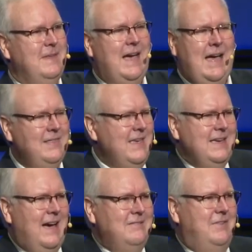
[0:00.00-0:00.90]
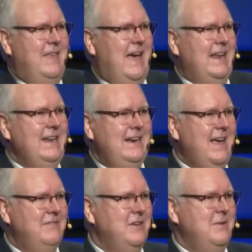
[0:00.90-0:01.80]
I thank God for that. He didn't
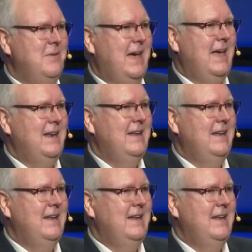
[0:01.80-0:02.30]
have to do that.